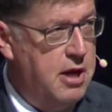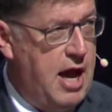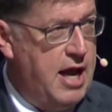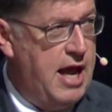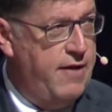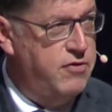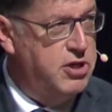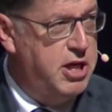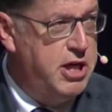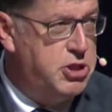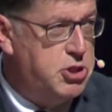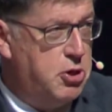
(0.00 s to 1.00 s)
I'd have the
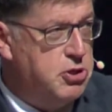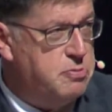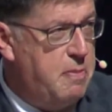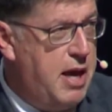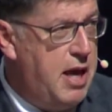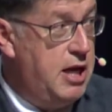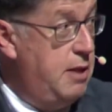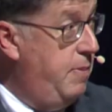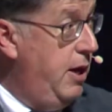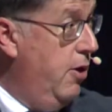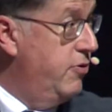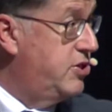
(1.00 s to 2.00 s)
t shirts made, it'd
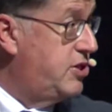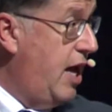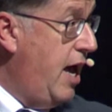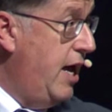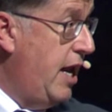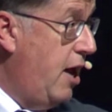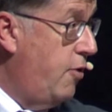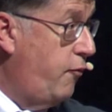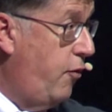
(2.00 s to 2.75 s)
be on the sign out